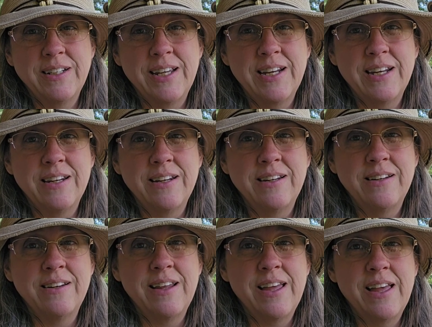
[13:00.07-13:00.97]
and
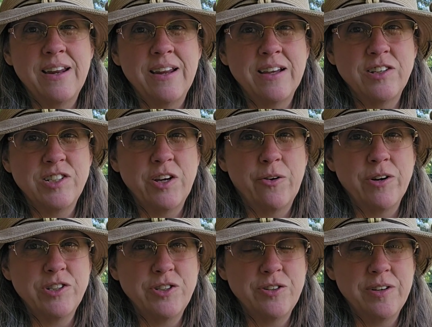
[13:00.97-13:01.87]
show
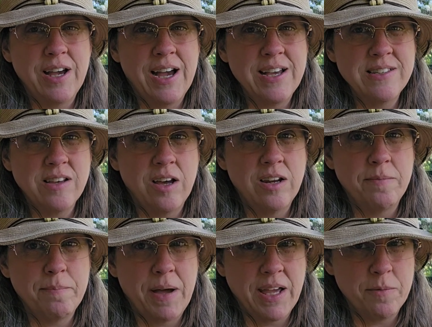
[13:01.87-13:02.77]
it to you guys on
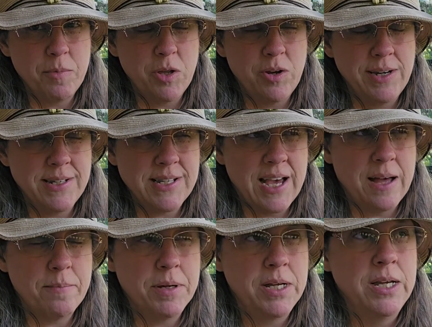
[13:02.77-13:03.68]
my community
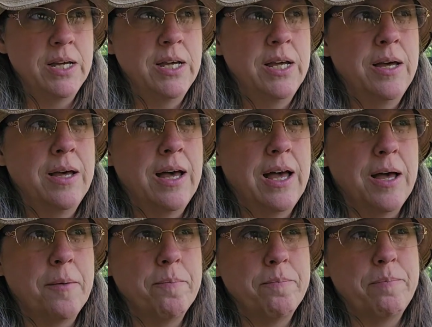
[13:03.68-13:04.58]
tab.
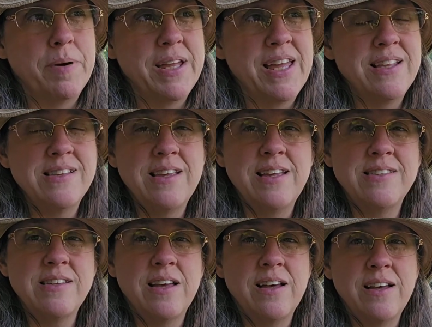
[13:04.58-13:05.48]
But
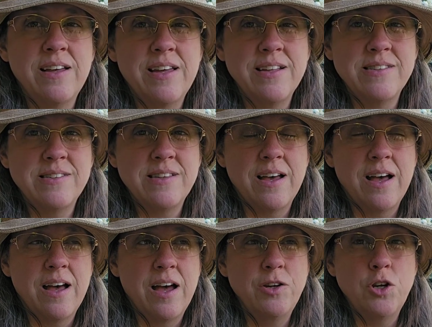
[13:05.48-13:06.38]
it's
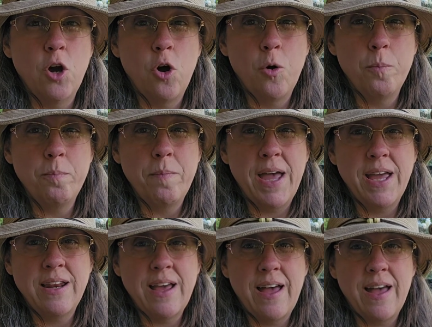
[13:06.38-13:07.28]
a gnome
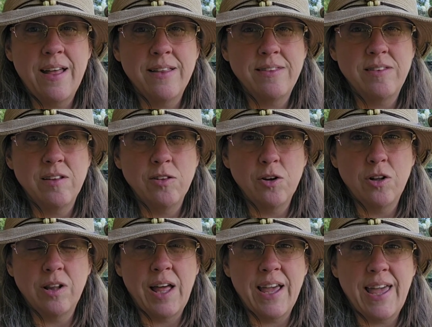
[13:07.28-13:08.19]
made to
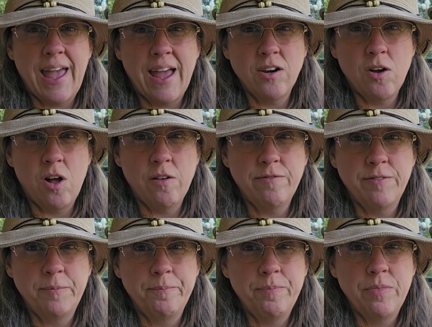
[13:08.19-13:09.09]
look like
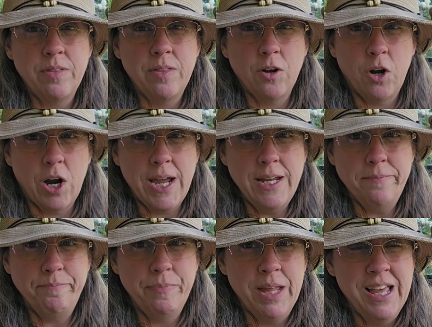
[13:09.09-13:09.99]
Gandalf the
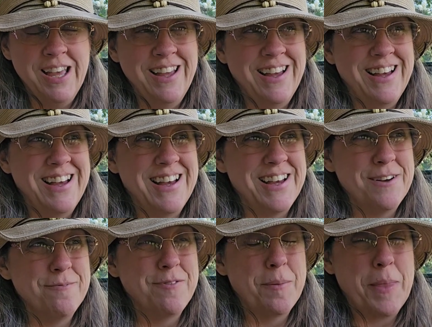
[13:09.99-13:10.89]
Great,
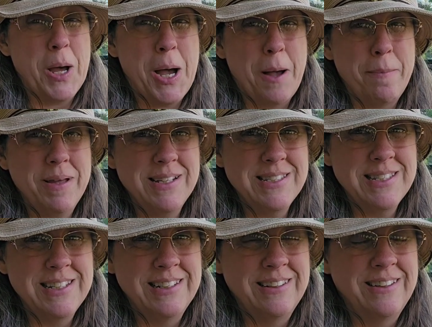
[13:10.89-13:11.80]
from The
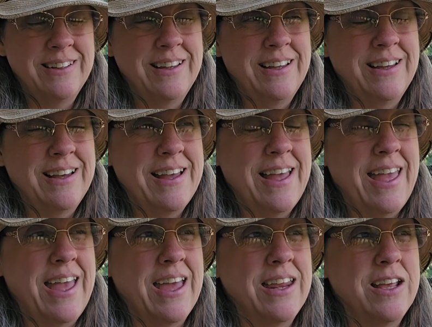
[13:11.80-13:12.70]
Hobbit,
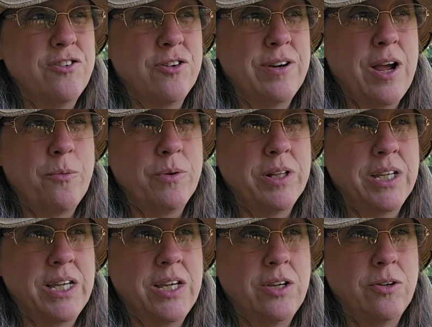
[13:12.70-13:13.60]
and it turned out
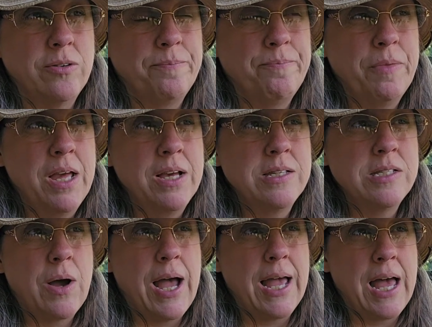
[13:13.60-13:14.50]
really cute.
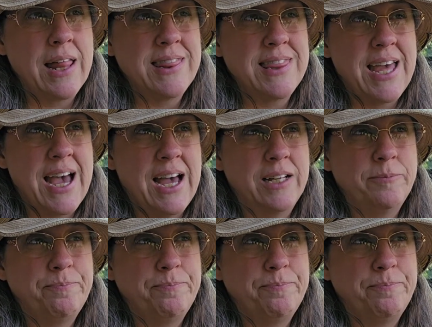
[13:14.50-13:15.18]
So I got that.